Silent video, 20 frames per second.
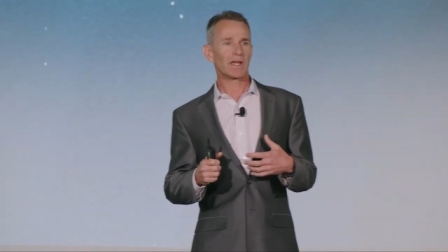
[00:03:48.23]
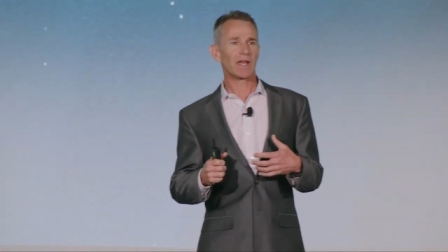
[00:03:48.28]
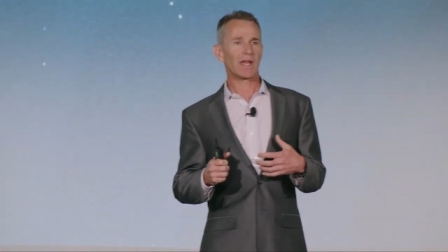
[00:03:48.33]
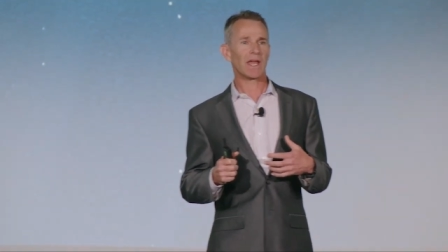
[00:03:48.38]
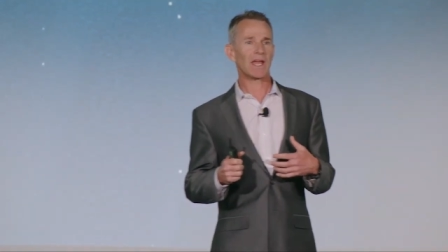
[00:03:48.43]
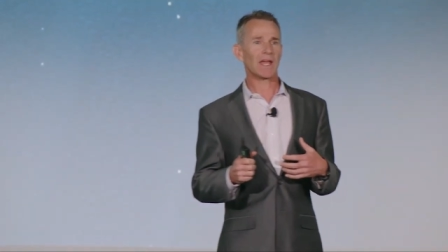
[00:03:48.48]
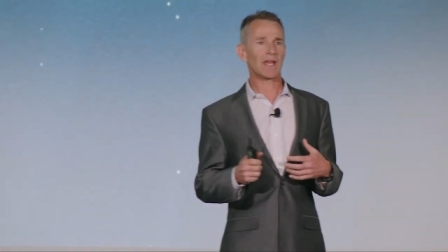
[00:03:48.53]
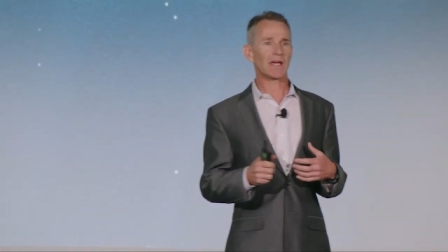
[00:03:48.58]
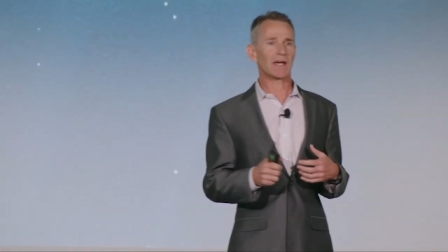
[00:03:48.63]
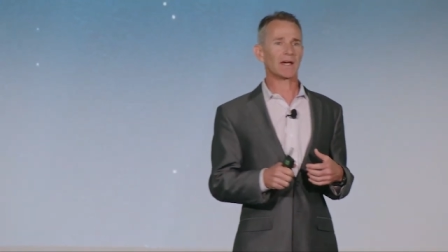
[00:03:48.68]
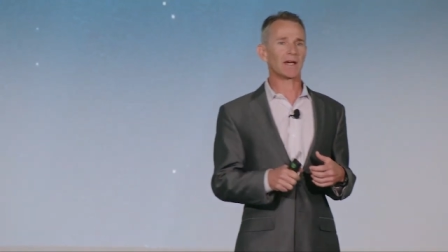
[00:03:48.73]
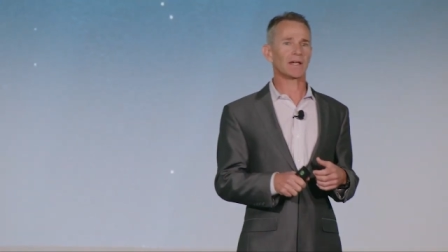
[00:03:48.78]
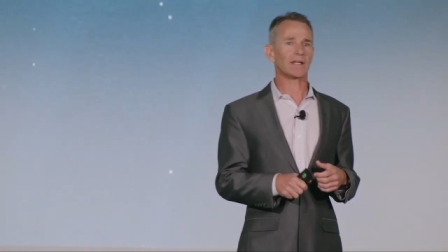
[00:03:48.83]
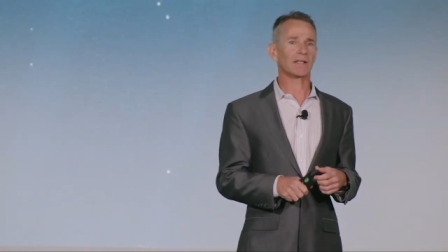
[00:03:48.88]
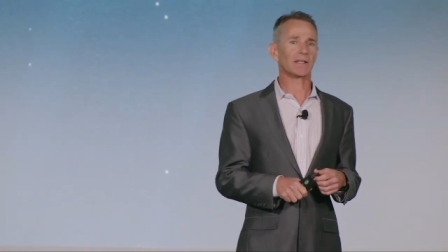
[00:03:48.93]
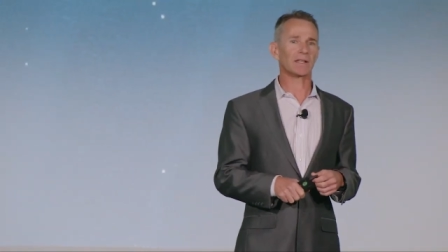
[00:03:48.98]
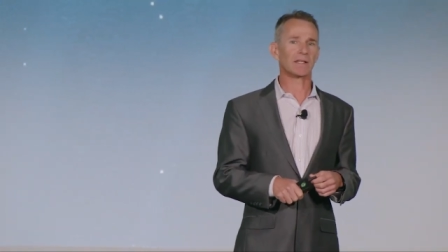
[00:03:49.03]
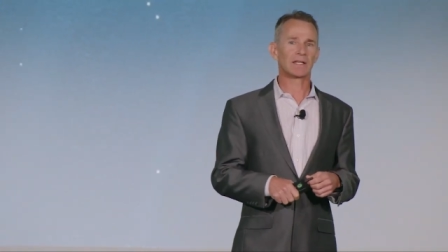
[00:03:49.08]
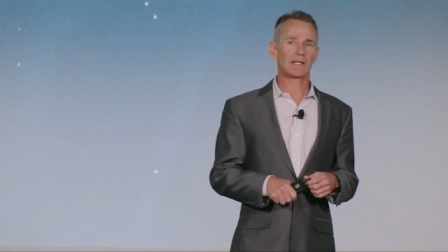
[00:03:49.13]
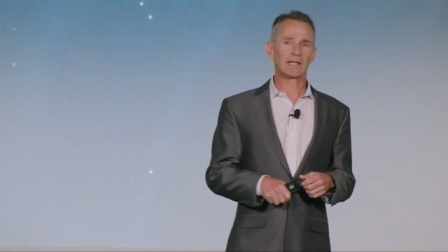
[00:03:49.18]

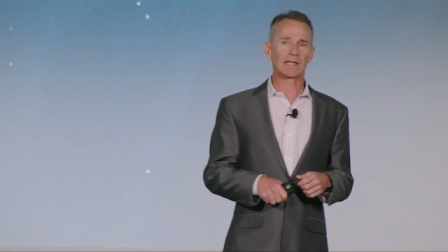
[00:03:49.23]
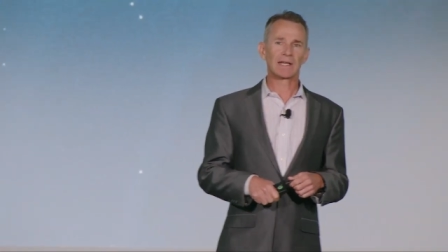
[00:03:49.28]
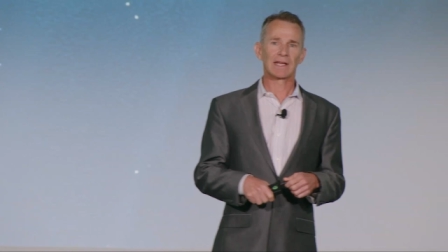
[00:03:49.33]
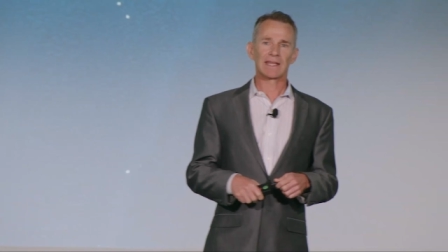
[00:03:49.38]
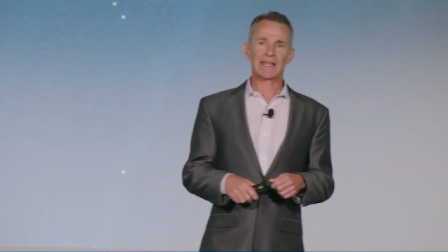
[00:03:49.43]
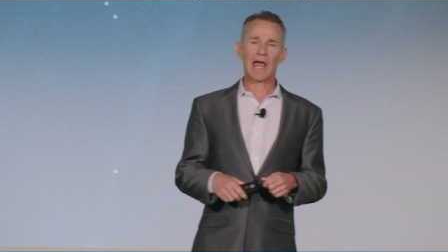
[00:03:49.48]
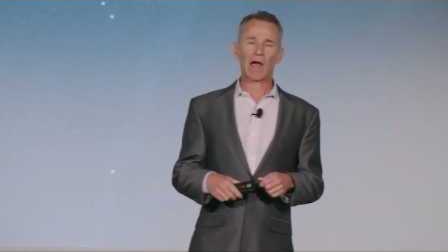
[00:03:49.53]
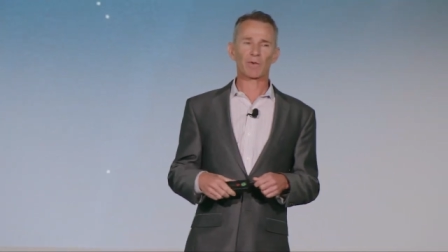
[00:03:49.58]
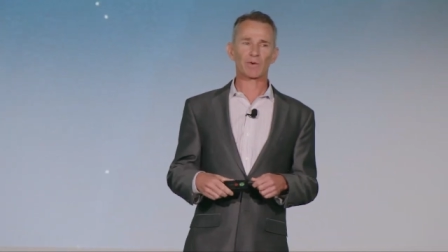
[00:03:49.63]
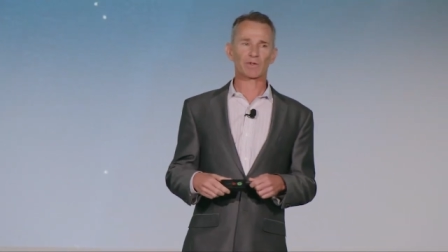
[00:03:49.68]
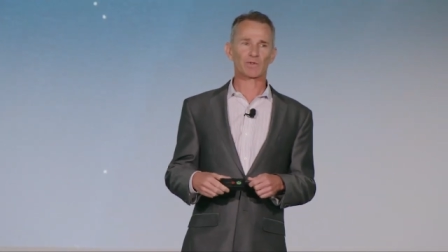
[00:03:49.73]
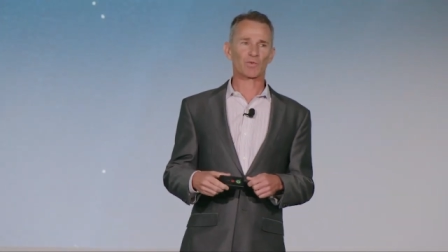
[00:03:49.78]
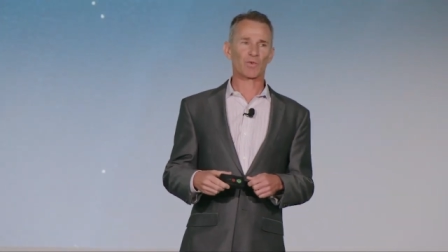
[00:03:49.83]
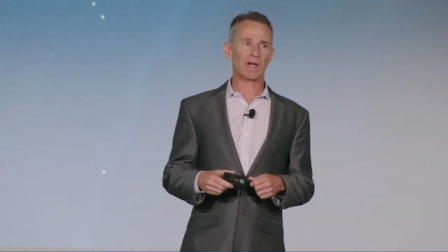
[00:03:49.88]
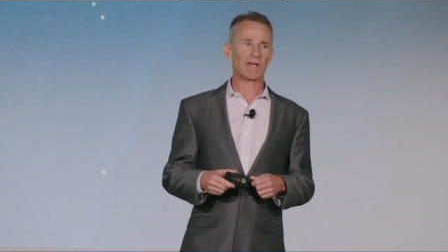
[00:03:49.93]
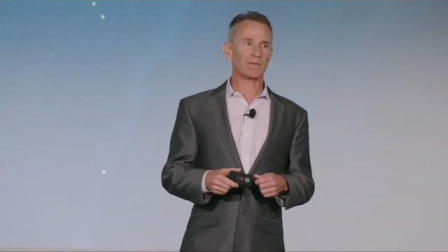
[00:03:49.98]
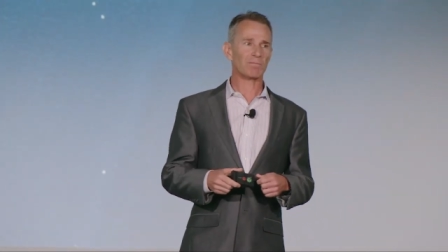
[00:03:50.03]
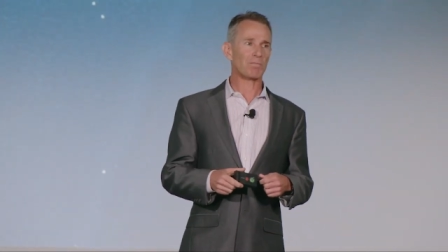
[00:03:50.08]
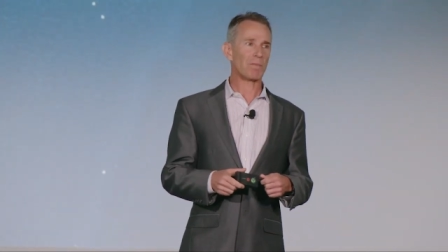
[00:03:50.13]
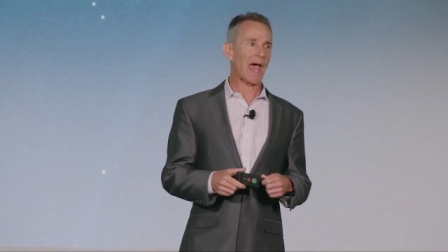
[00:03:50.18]
And that was
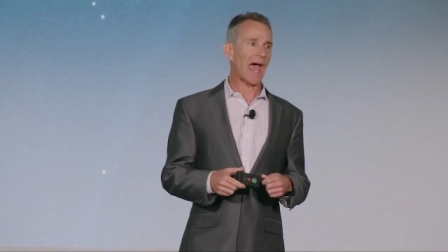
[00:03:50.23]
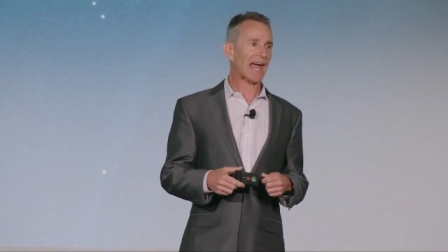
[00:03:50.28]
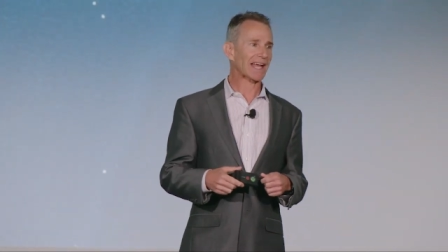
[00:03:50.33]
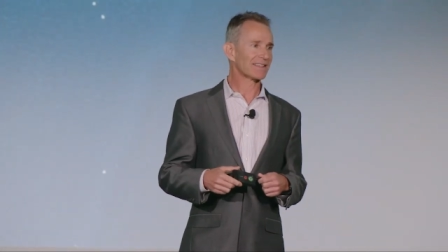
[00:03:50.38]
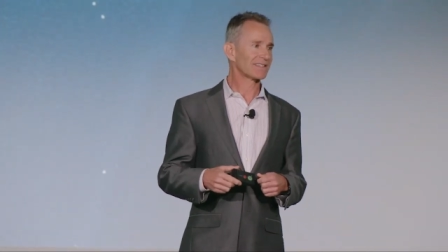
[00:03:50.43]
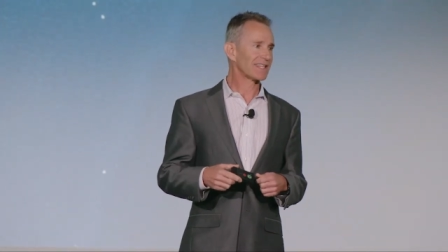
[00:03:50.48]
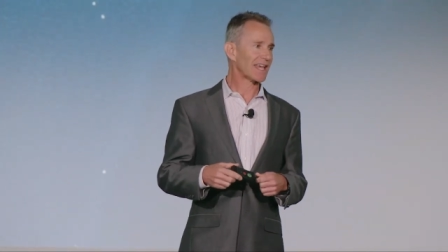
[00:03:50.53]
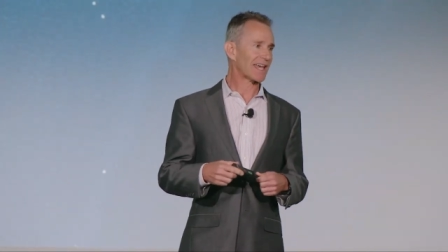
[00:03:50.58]
when back